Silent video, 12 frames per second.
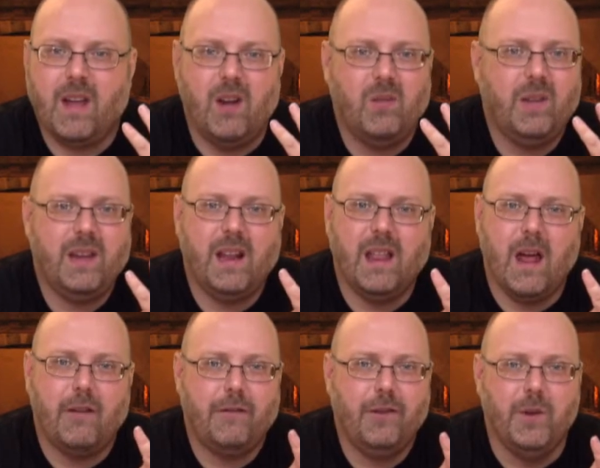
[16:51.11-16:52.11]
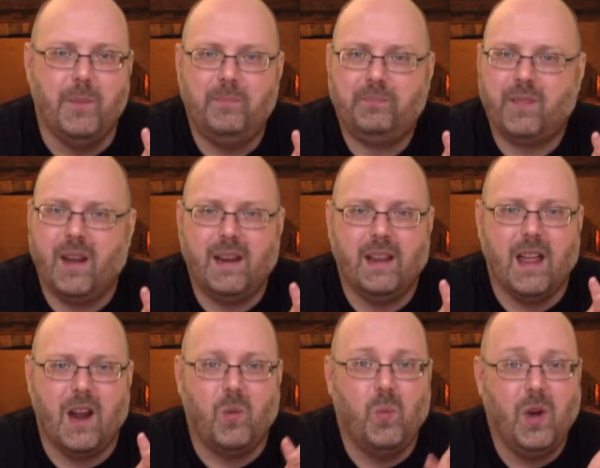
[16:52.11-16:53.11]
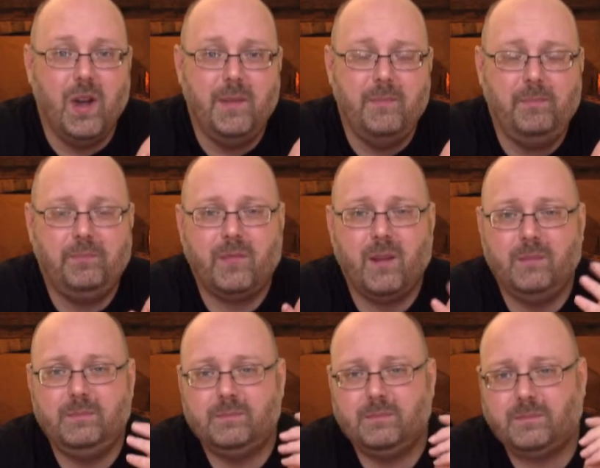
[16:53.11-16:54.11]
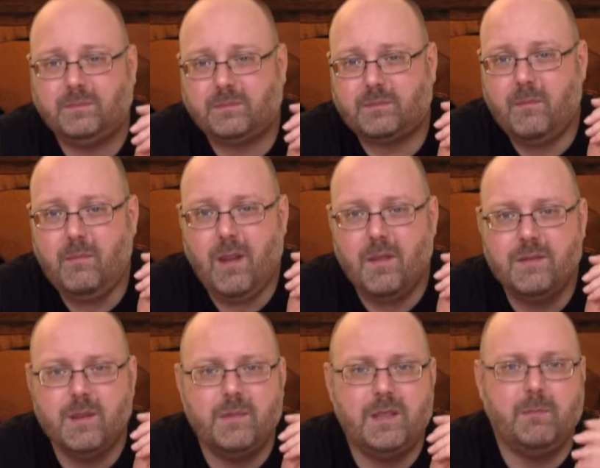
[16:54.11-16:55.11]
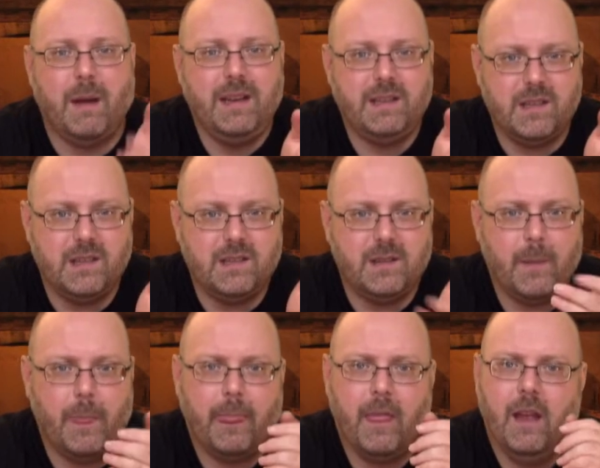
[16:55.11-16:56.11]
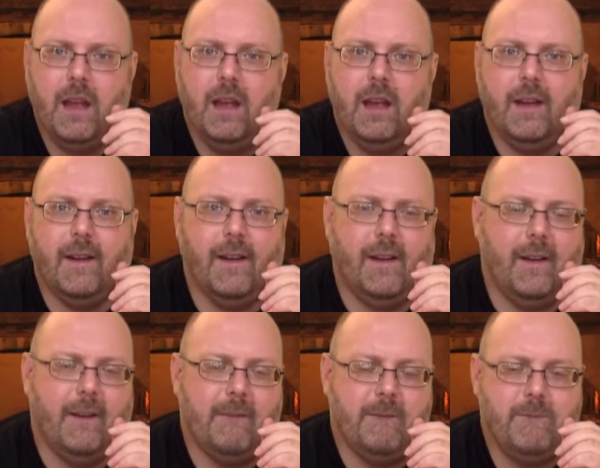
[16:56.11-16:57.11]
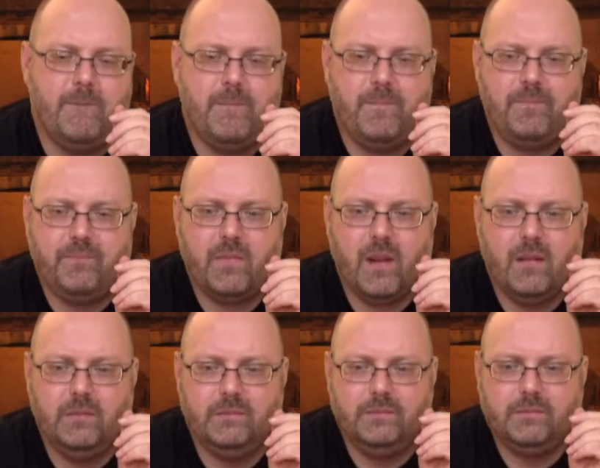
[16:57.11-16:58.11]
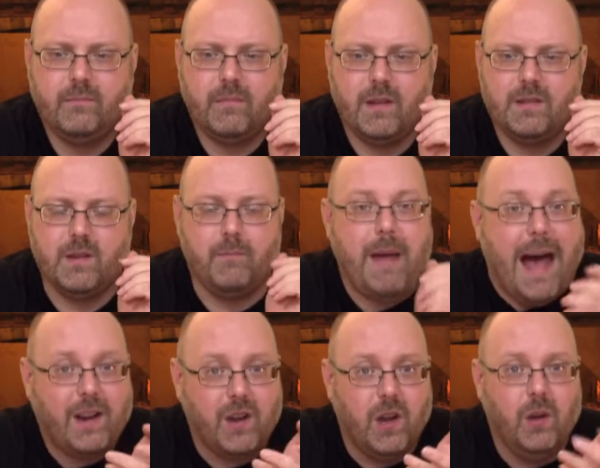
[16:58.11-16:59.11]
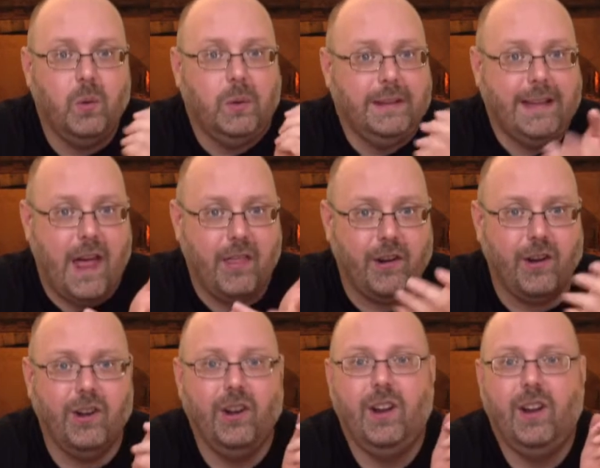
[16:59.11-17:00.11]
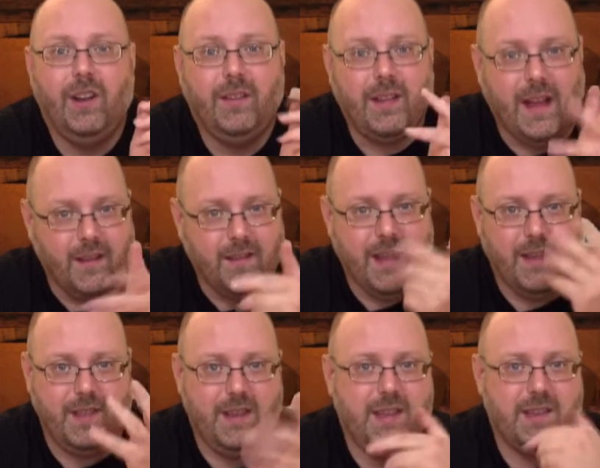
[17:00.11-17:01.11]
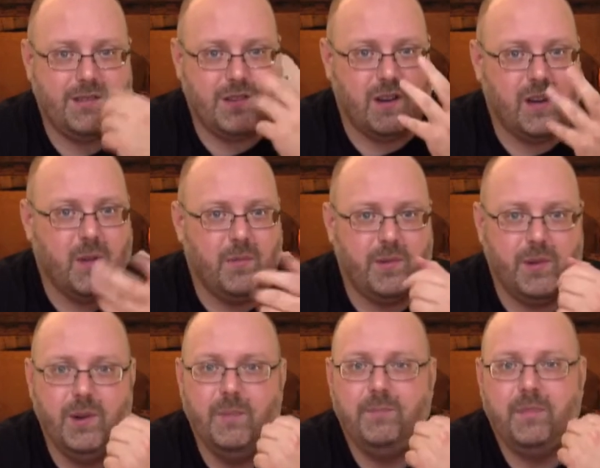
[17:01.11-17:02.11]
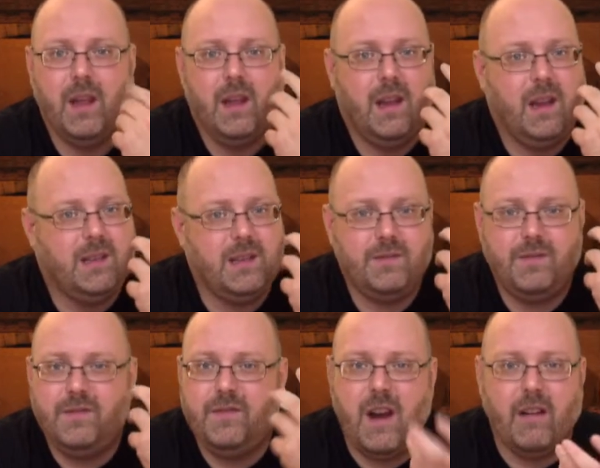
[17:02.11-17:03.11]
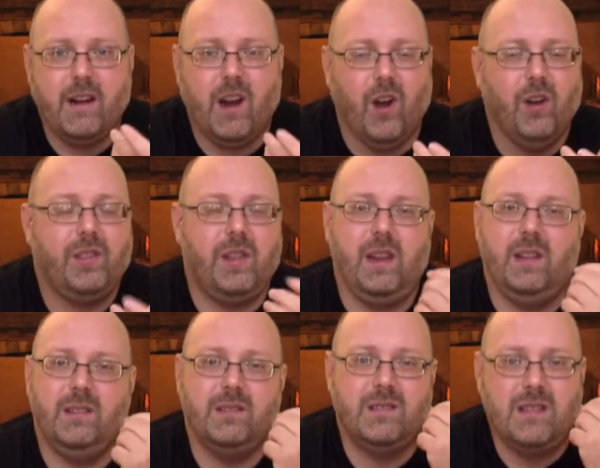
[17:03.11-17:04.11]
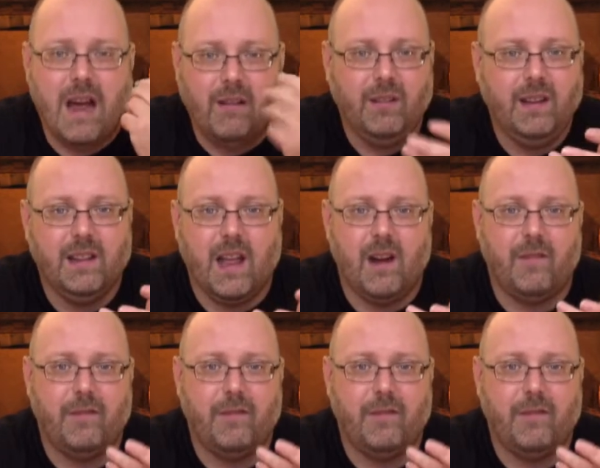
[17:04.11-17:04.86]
I don't really get a lot of fruit. I get a lot of wood, some spices, um, tobacco, leather. Now, now I think these are starting to come through. This is very earthy. There's not really a lot